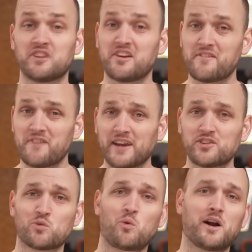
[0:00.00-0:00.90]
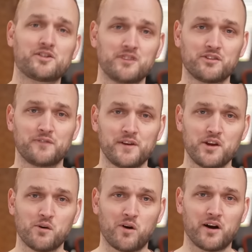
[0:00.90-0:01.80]
the device you're watching this
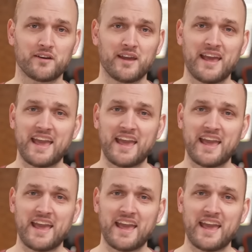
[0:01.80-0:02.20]
video on,